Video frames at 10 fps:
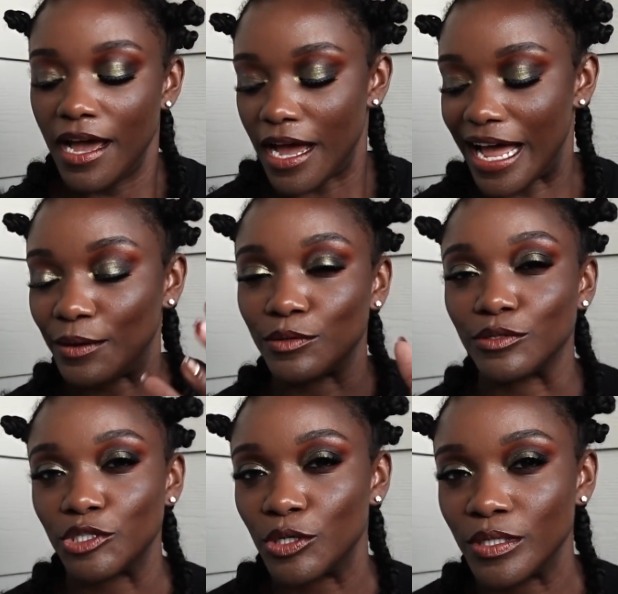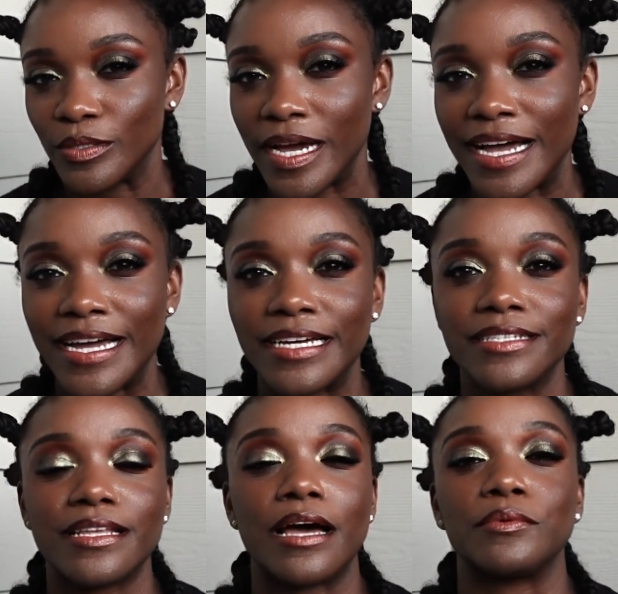I will show you
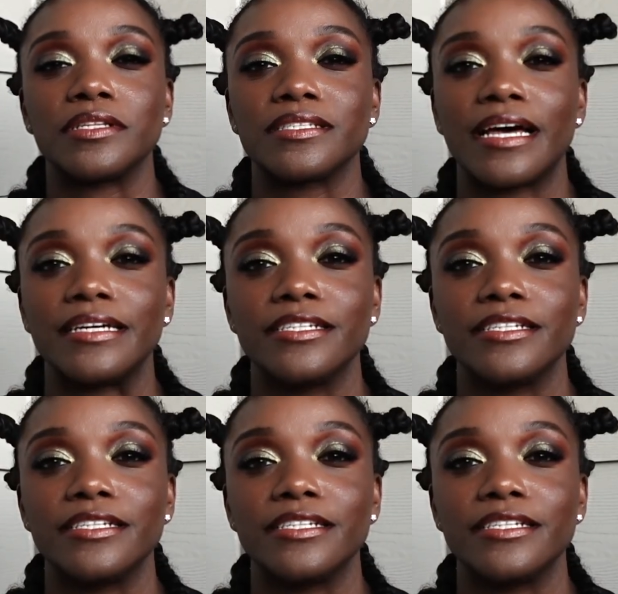guys. I will assign